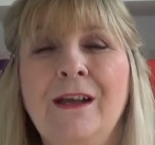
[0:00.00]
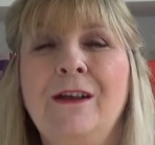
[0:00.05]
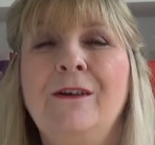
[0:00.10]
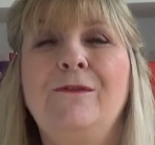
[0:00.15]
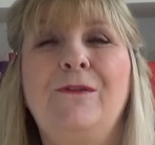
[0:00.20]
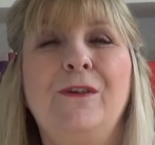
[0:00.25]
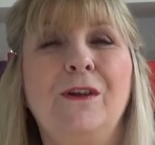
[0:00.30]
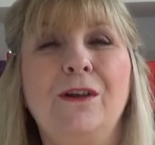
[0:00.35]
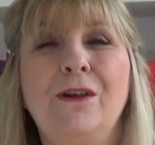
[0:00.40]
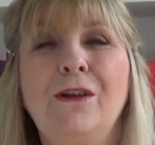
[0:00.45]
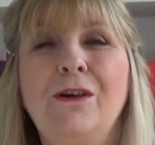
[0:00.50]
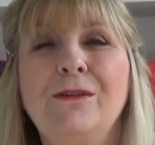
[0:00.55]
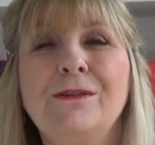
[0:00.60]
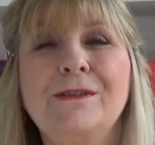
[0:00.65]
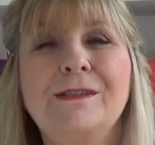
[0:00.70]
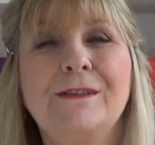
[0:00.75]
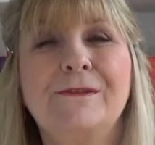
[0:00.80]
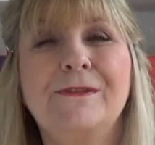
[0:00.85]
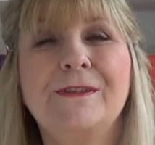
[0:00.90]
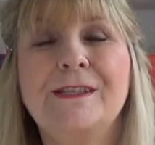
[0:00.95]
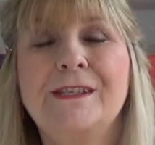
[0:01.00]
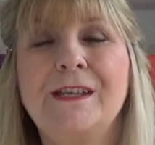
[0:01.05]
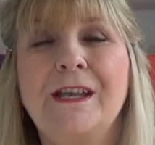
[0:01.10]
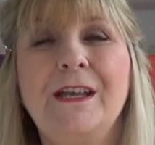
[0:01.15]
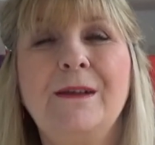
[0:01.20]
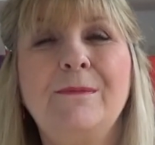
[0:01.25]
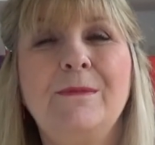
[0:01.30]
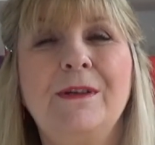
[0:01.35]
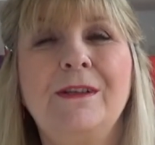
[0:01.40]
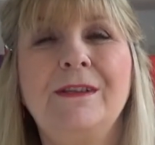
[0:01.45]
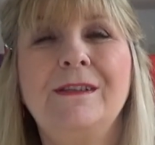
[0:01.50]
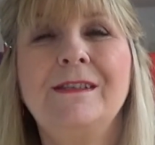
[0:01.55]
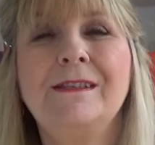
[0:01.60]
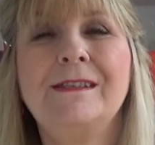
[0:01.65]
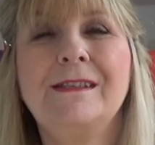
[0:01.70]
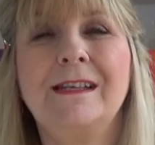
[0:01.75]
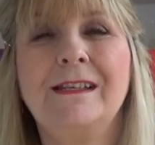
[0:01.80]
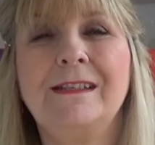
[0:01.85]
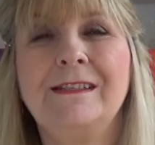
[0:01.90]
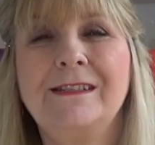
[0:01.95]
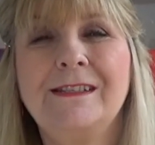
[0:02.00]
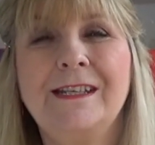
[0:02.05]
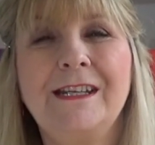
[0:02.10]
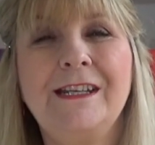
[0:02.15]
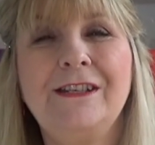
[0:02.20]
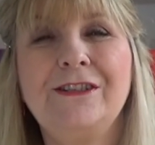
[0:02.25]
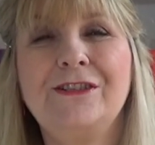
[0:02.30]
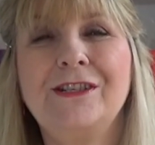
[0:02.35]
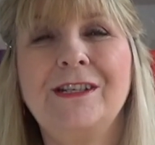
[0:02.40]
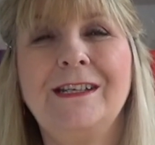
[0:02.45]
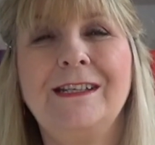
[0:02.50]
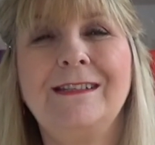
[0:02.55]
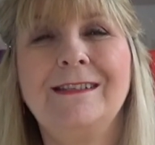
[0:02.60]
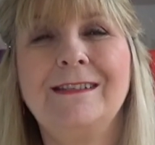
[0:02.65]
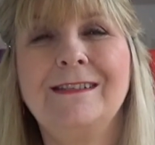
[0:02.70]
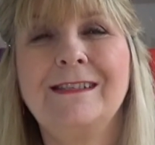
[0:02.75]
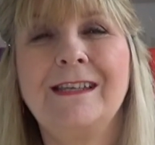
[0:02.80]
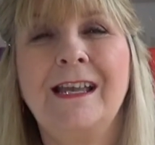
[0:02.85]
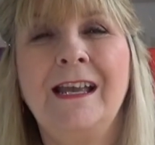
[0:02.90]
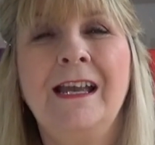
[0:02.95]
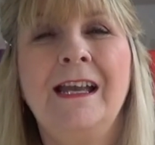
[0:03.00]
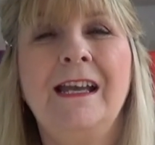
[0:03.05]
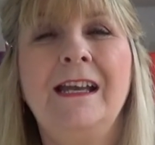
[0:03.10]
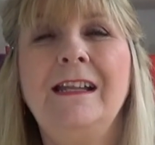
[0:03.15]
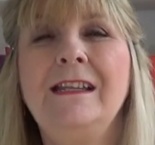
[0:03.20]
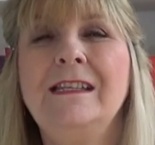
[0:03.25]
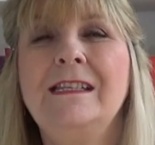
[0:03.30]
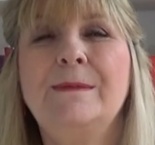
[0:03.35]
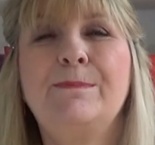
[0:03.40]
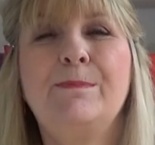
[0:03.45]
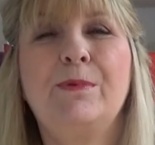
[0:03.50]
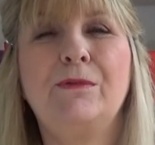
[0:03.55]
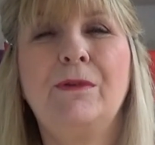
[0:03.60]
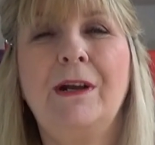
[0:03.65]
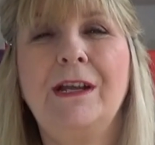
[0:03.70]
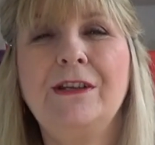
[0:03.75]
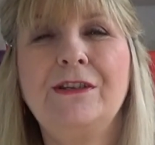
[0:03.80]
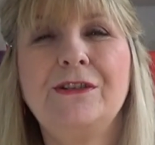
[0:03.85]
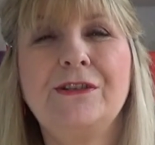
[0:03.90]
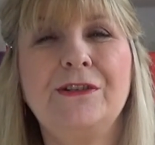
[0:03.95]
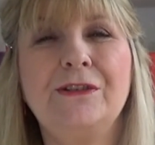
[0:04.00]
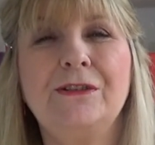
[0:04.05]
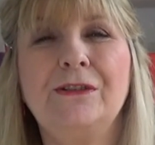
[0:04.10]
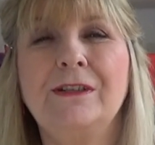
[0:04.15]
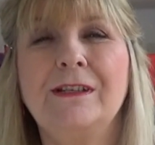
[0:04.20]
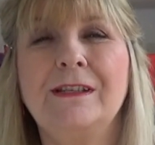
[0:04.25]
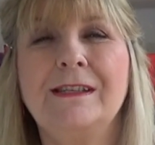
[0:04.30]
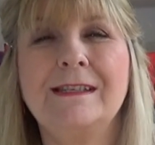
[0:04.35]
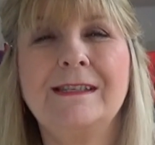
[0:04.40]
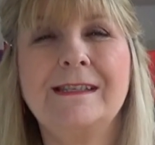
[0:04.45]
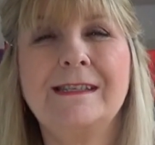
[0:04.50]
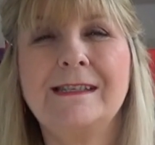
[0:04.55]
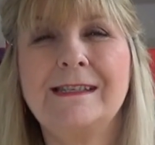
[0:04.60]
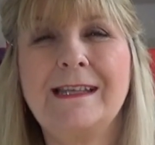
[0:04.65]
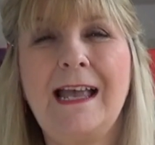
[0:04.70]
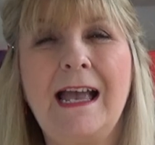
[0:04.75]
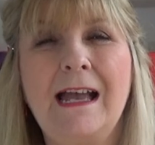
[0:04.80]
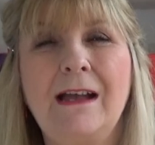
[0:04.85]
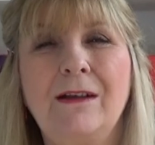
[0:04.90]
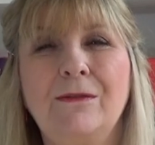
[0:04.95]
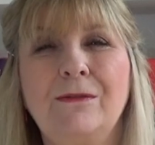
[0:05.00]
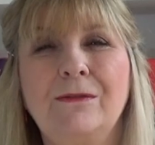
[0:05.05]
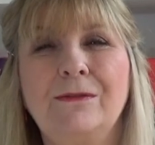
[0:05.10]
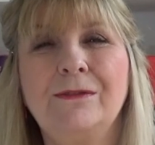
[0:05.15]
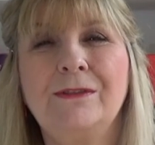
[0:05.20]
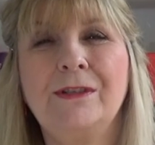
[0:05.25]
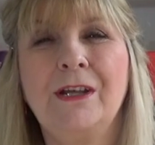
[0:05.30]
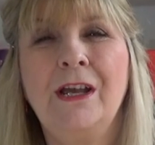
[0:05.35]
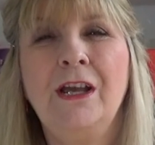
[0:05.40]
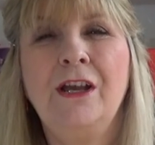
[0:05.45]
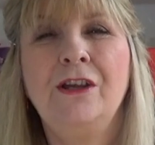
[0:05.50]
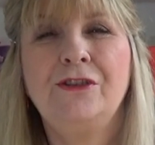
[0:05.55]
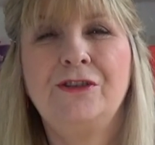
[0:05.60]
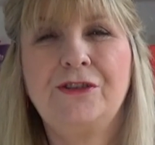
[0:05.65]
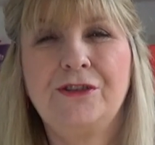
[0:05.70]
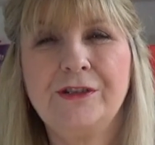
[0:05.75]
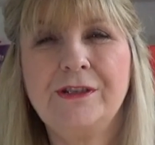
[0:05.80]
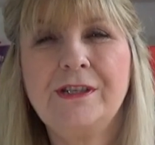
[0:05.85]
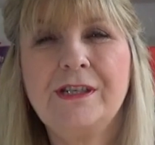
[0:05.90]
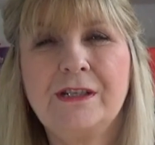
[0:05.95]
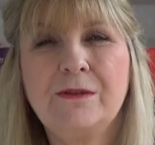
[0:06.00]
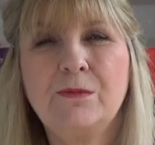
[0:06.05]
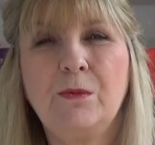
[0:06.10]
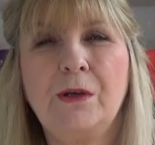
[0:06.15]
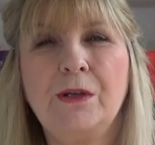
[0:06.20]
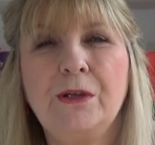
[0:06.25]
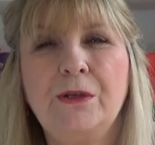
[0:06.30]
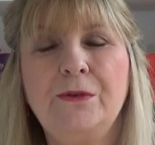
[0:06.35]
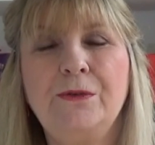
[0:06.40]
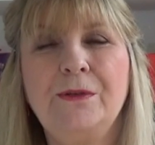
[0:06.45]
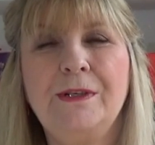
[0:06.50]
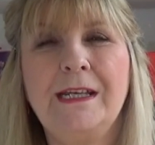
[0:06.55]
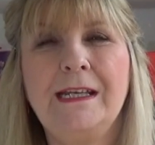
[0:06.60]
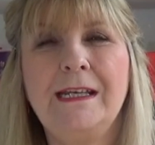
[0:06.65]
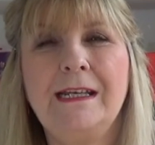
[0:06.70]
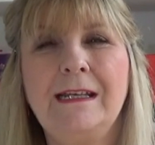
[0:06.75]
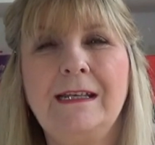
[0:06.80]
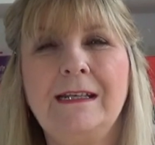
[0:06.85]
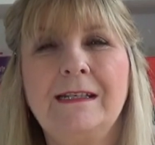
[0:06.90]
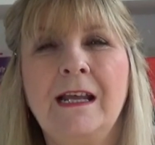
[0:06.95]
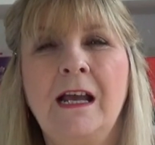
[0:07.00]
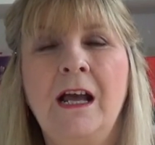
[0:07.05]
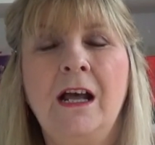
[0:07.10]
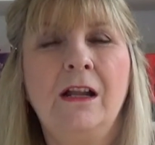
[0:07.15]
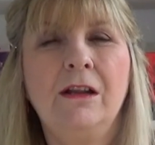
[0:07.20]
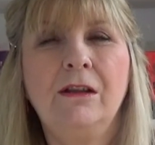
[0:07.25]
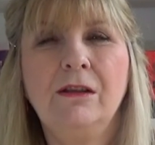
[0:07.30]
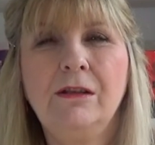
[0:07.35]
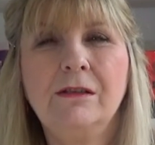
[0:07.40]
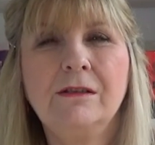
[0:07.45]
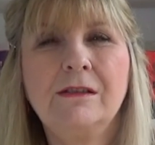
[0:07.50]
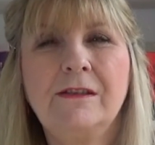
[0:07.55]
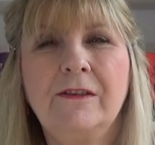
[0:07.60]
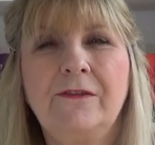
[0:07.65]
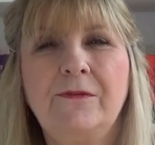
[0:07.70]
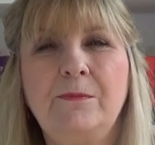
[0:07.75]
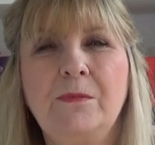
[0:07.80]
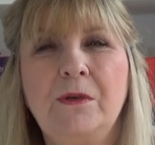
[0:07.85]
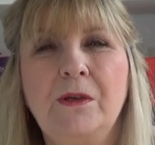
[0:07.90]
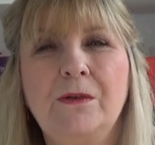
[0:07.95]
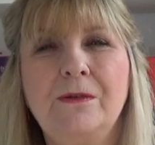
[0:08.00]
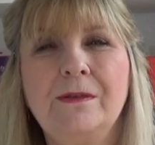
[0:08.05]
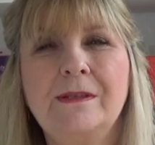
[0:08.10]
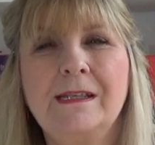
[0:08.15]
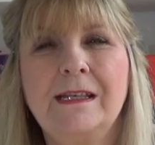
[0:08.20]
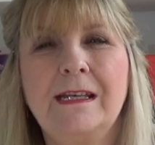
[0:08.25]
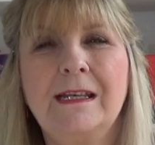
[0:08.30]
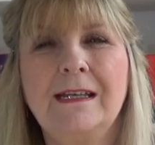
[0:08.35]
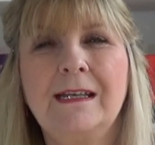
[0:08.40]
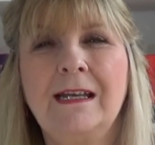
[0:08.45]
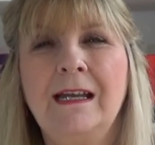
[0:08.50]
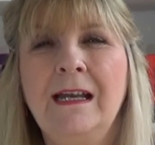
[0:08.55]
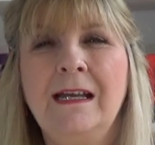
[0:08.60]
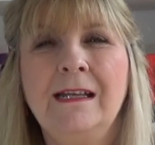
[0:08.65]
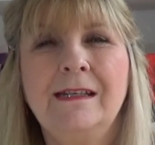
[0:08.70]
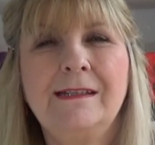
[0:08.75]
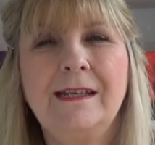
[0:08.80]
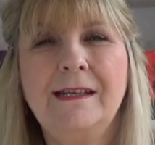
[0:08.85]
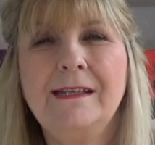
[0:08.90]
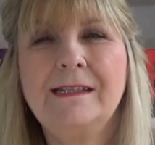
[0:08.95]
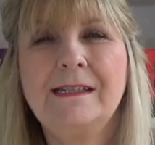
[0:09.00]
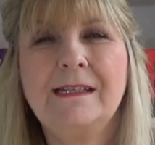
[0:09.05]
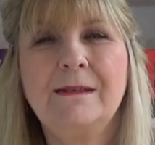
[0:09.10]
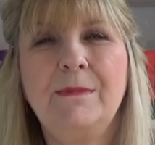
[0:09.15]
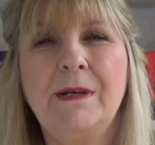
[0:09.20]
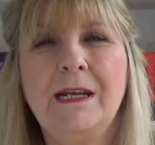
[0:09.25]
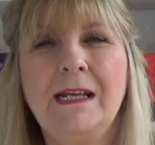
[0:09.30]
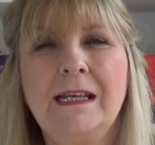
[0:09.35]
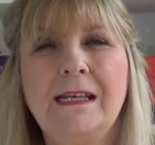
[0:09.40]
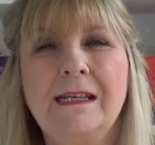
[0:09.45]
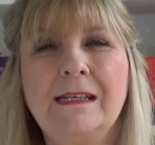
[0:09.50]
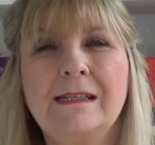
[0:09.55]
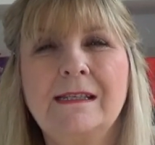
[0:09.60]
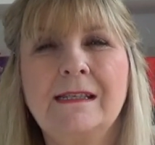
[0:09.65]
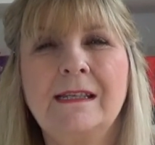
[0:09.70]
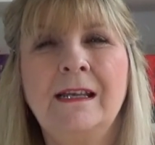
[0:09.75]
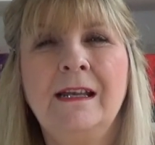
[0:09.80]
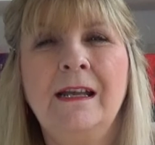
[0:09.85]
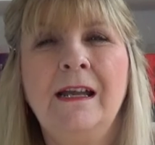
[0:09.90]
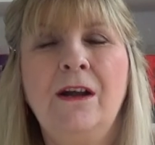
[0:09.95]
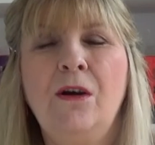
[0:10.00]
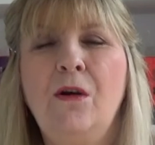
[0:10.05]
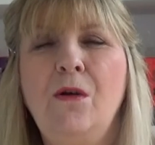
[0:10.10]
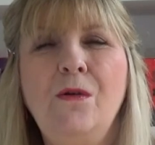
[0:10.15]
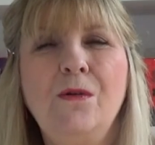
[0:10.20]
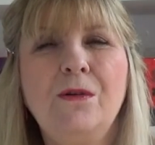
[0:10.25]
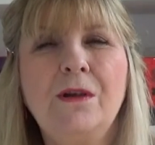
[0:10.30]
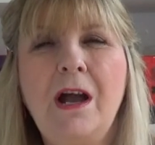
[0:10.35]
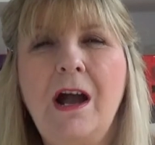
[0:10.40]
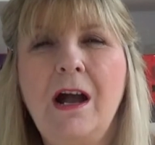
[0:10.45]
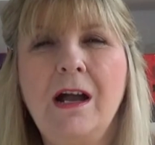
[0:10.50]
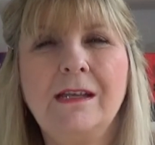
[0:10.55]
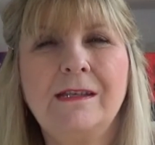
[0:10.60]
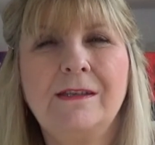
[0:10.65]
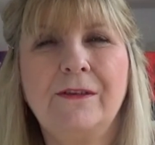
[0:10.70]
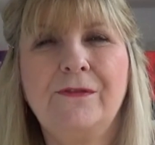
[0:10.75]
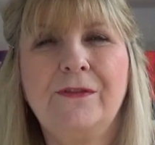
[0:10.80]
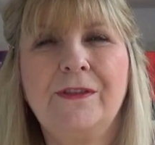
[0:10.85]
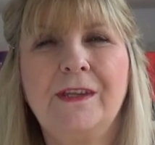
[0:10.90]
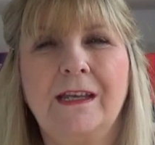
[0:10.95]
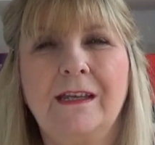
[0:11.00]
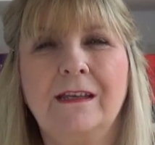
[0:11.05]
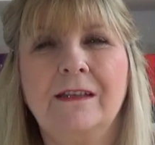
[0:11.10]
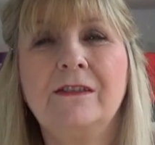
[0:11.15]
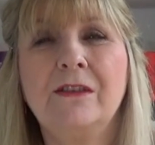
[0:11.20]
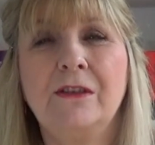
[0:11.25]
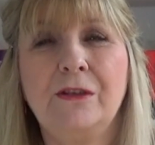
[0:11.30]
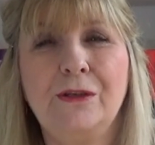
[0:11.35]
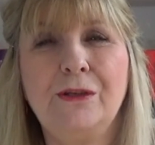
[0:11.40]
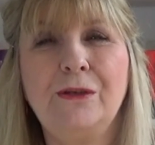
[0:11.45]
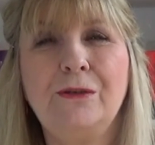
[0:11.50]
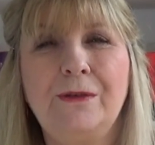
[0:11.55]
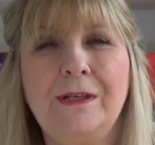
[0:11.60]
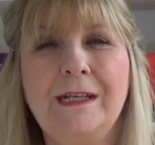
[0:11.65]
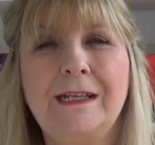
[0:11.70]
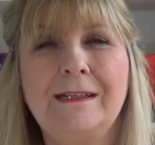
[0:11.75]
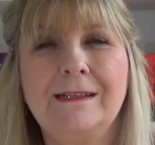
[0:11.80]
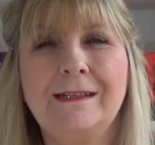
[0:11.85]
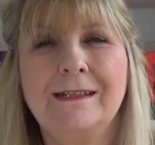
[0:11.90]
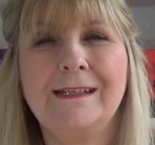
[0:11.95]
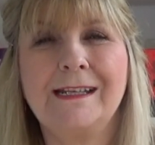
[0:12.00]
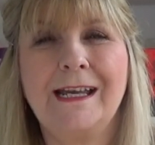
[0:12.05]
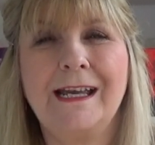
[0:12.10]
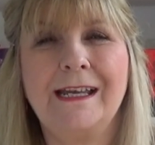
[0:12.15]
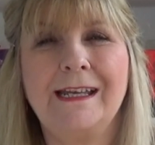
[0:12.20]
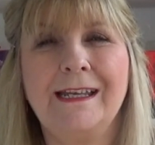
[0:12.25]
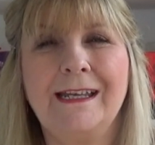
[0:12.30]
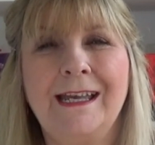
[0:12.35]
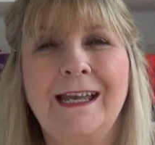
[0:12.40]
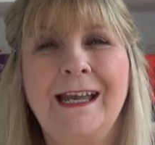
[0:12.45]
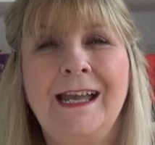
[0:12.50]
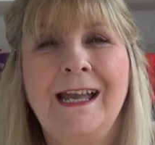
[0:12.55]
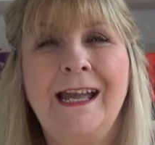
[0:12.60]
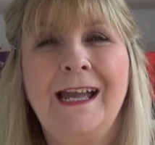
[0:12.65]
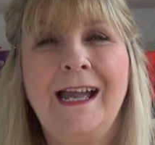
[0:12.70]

for lots of sermons and teachings, inspirational and sound, just what you need, lots of music, testimonies, all kinds of things that you need today.